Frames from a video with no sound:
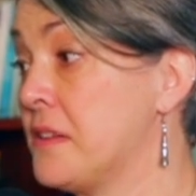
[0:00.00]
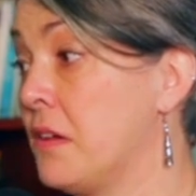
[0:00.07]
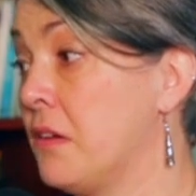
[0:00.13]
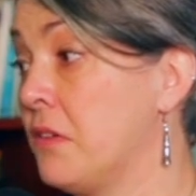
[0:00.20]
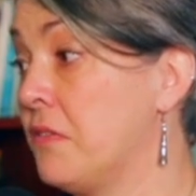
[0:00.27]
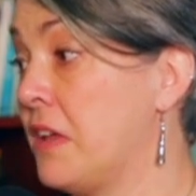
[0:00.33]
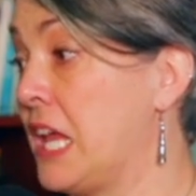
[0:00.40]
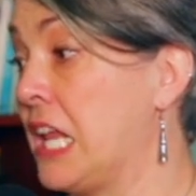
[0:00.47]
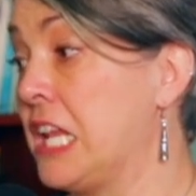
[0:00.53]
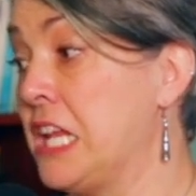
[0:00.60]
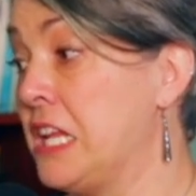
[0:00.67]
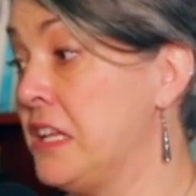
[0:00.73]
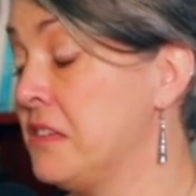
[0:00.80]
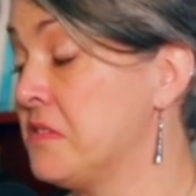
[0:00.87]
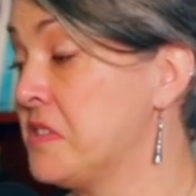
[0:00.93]
of
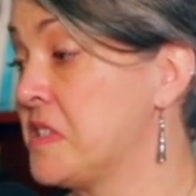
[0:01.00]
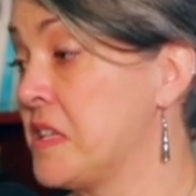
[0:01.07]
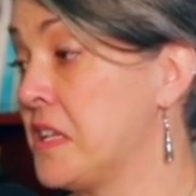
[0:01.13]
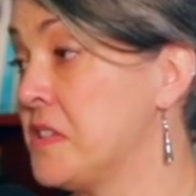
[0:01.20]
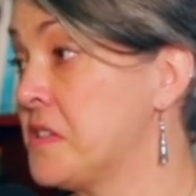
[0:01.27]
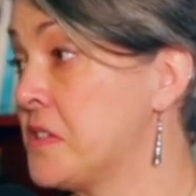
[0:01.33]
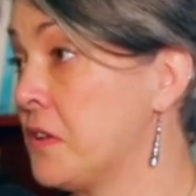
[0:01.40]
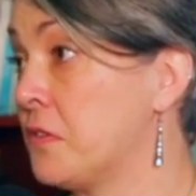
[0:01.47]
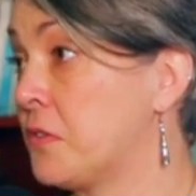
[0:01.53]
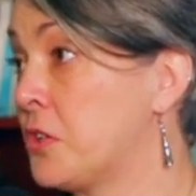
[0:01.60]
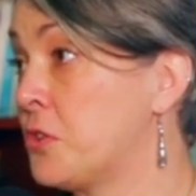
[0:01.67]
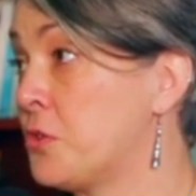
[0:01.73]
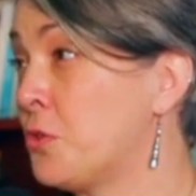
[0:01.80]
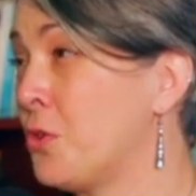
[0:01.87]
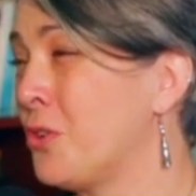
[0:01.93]
any sense of
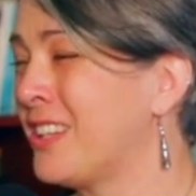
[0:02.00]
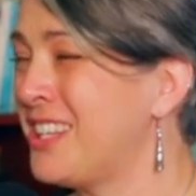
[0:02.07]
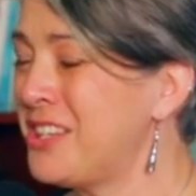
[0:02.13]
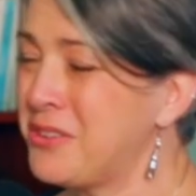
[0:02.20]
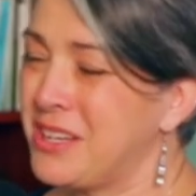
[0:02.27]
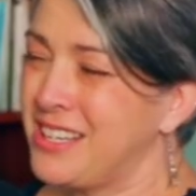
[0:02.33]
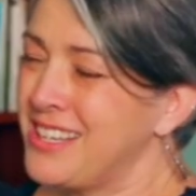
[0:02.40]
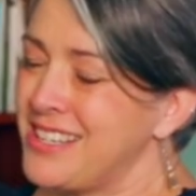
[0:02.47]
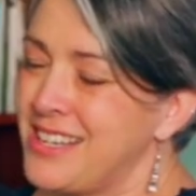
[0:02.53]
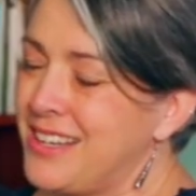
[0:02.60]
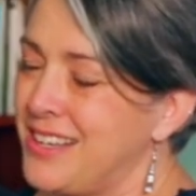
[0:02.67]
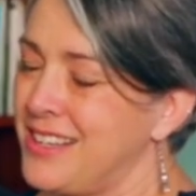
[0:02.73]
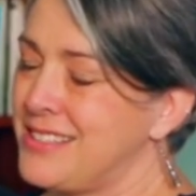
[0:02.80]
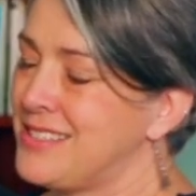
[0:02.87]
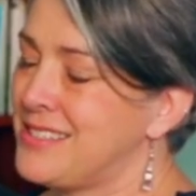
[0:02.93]
control, you know, and it,
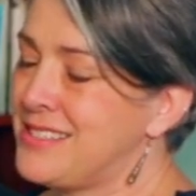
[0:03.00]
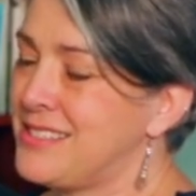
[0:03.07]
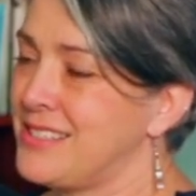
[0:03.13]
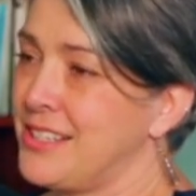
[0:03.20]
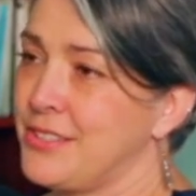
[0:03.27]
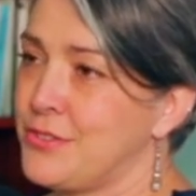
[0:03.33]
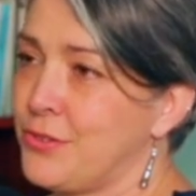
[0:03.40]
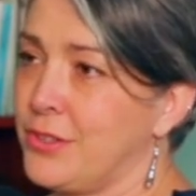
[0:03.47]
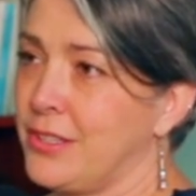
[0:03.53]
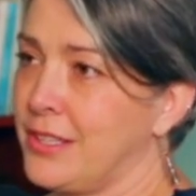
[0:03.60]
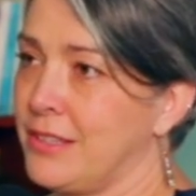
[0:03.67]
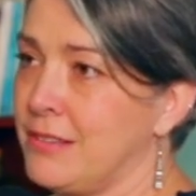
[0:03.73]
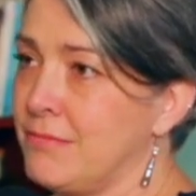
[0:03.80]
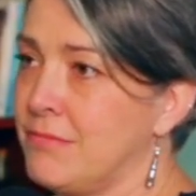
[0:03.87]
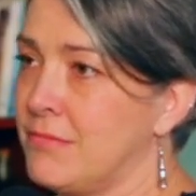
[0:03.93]
it's it's really
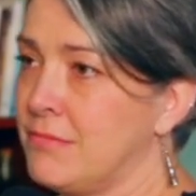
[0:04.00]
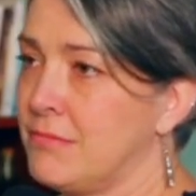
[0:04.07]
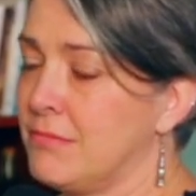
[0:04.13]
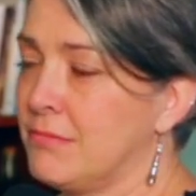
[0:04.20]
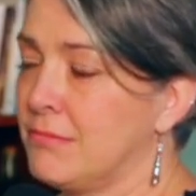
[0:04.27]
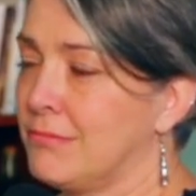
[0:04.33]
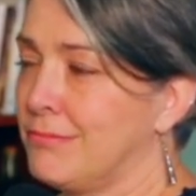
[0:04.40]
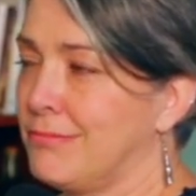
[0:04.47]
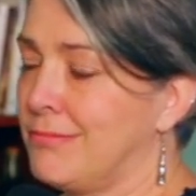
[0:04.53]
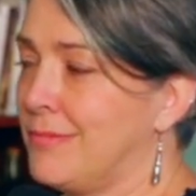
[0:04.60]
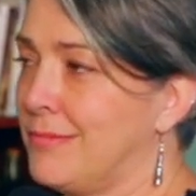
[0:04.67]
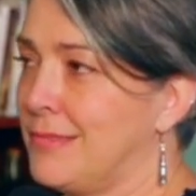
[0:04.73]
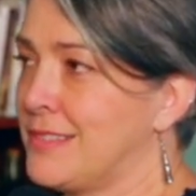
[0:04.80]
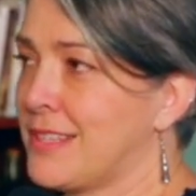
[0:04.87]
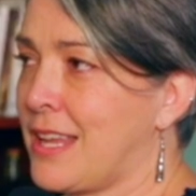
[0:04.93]
a
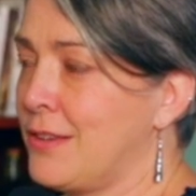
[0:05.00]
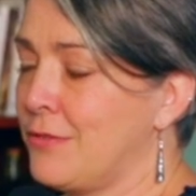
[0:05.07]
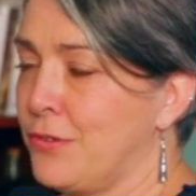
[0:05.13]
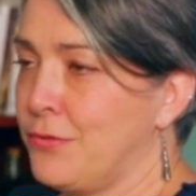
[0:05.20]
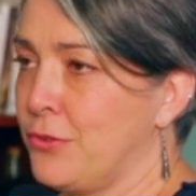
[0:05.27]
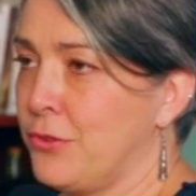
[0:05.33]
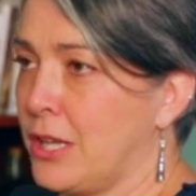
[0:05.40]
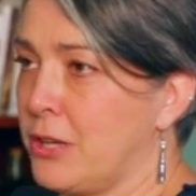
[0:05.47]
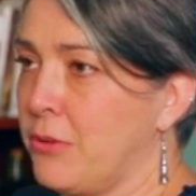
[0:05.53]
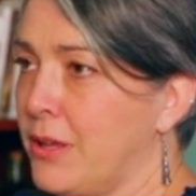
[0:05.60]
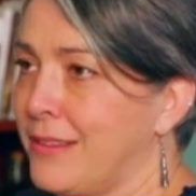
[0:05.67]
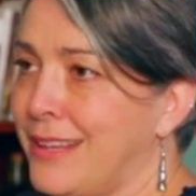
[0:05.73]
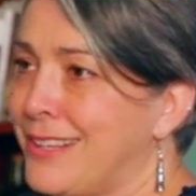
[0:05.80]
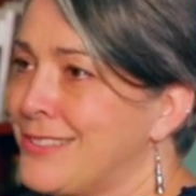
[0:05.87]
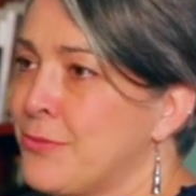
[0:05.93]
it's kind of a fluke anyway.
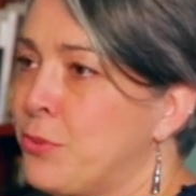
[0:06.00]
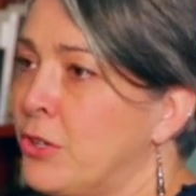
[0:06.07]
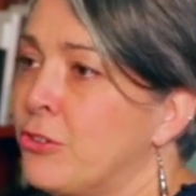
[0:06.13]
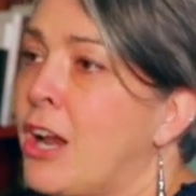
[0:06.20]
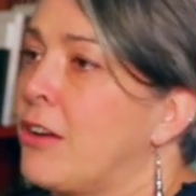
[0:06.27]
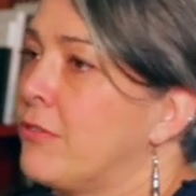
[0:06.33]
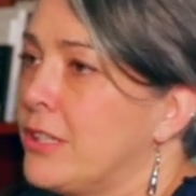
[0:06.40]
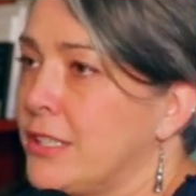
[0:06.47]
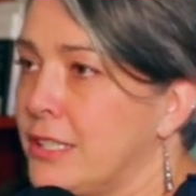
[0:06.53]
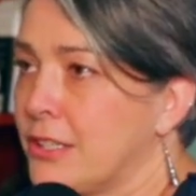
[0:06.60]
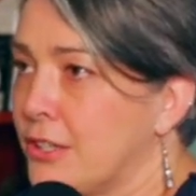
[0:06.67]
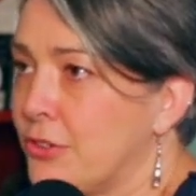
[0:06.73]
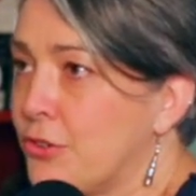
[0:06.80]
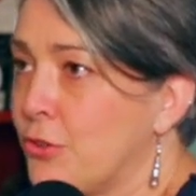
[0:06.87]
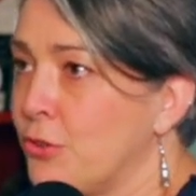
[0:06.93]
Like it's we're not really in
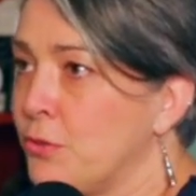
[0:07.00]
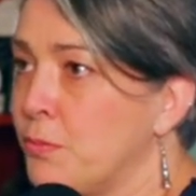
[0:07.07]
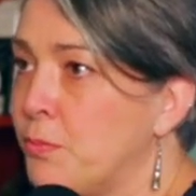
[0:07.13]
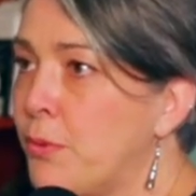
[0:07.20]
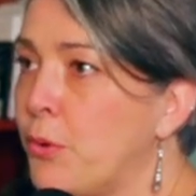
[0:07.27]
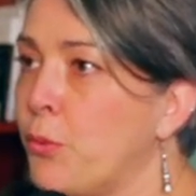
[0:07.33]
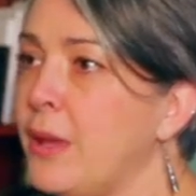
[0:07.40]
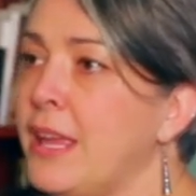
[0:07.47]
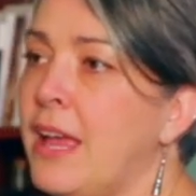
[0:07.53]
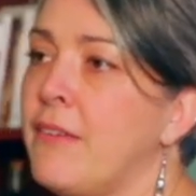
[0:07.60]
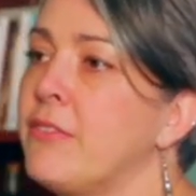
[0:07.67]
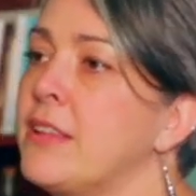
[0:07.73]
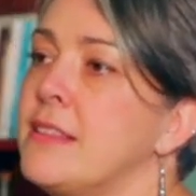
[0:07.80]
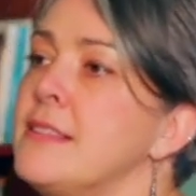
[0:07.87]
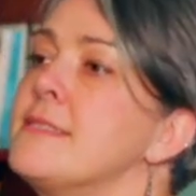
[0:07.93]
control, but right. we
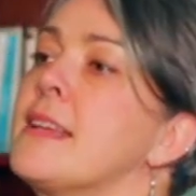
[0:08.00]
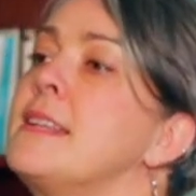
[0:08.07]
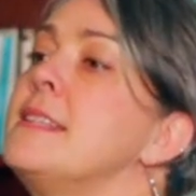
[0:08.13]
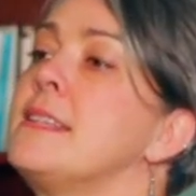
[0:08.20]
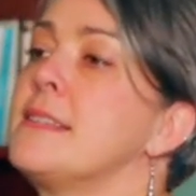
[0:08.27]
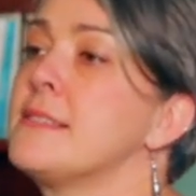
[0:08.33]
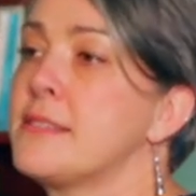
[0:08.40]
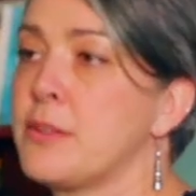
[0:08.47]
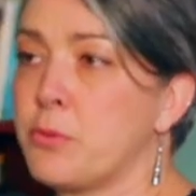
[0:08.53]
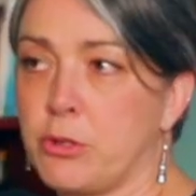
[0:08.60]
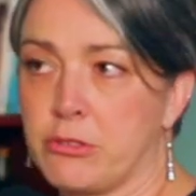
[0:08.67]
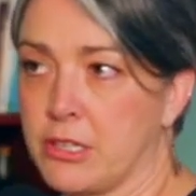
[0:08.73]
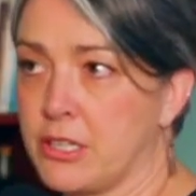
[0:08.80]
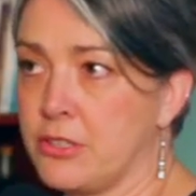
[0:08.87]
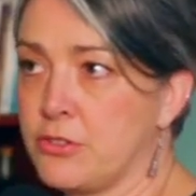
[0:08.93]
have like these ideas that
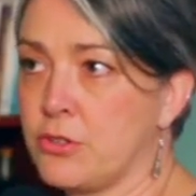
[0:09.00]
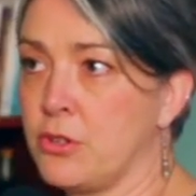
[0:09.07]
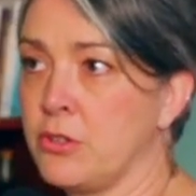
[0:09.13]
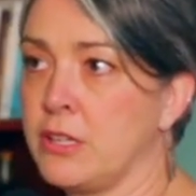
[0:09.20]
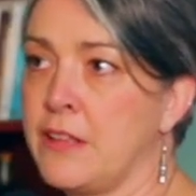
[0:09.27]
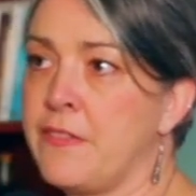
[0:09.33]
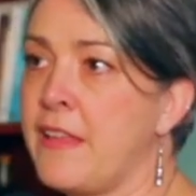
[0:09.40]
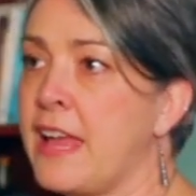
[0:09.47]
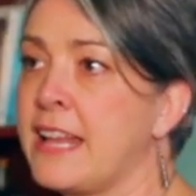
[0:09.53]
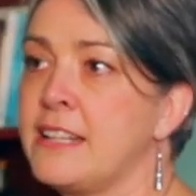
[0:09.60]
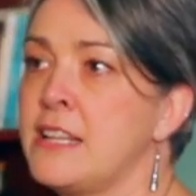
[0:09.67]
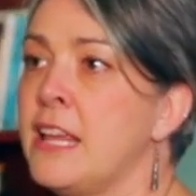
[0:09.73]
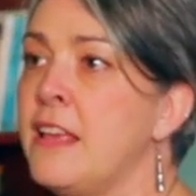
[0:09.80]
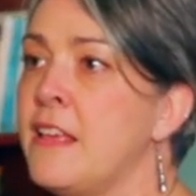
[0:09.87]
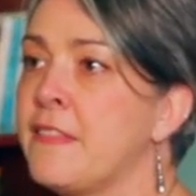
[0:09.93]
we're in control, right. and that
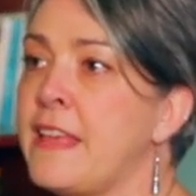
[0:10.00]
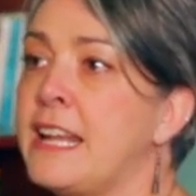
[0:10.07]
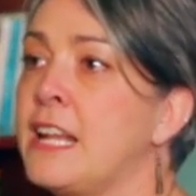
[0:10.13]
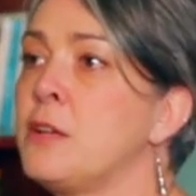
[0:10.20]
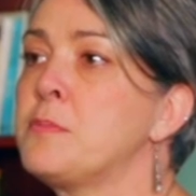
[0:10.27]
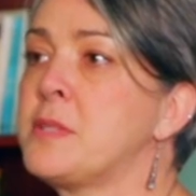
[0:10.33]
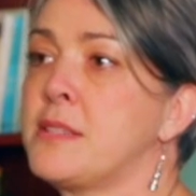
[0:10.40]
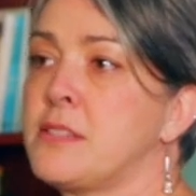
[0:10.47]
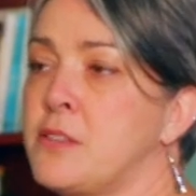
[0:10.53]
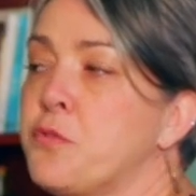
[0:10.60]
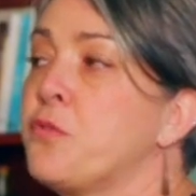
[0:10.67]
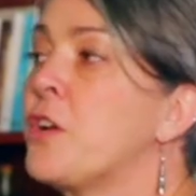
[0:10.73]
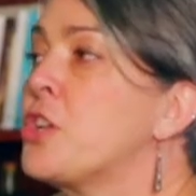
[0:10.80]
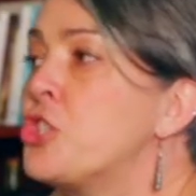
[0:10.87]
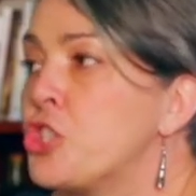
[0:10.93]
that helps us to
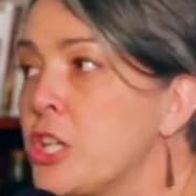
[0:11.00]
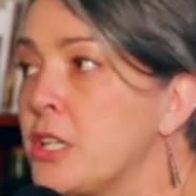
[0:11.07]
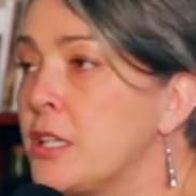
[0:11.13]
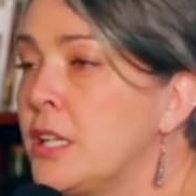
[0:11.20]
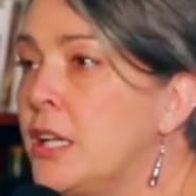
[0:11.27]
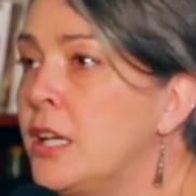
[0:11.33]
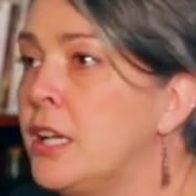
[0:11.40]
function.